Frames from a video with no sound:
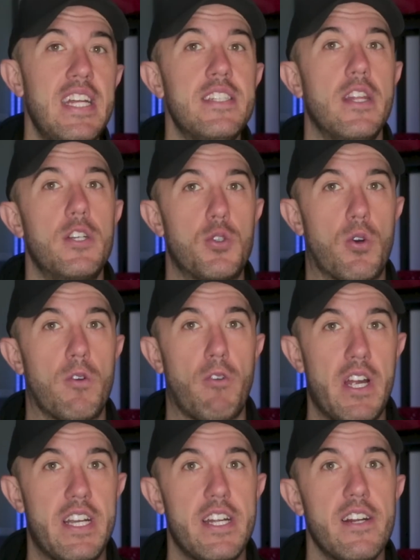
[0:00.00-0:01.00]
into the drawer
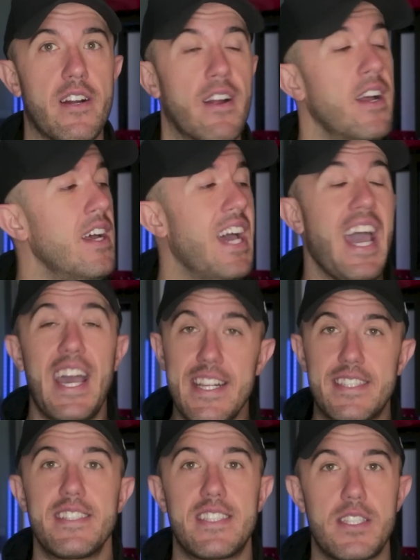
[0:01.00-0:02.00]
right here.
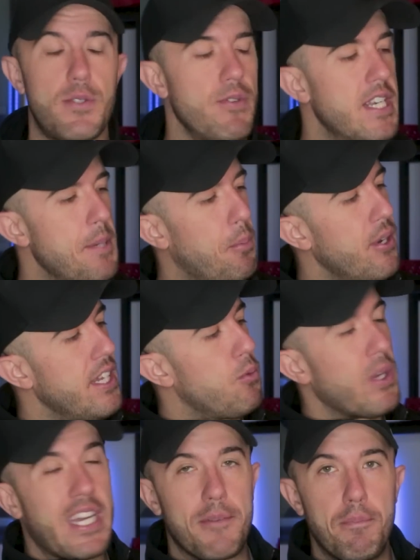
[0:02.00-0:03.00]
And since it's three D
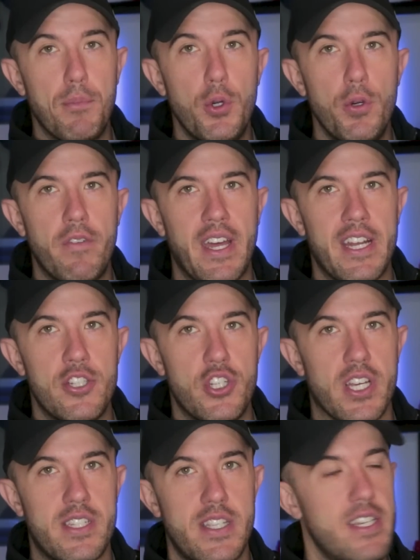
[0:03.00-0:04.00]
printed, we can move and
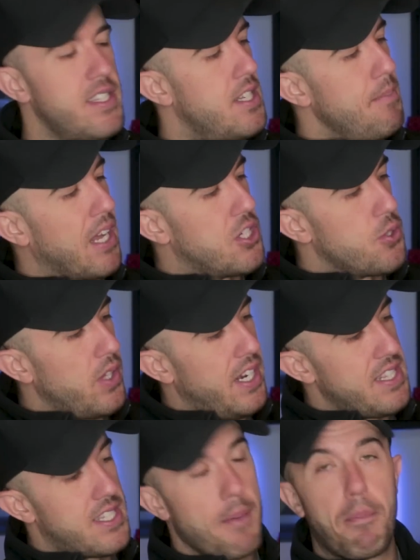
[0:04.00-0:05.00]
adjust this to make sure that
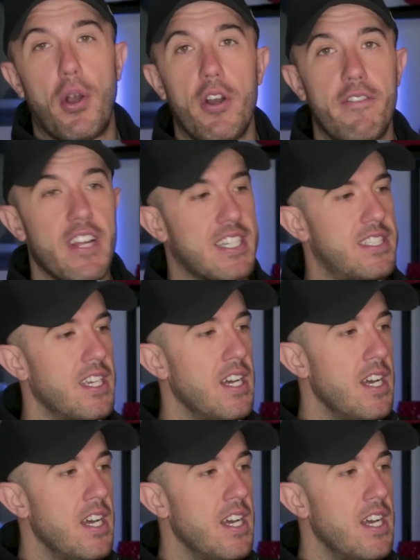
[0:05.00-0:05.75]
it's the perfect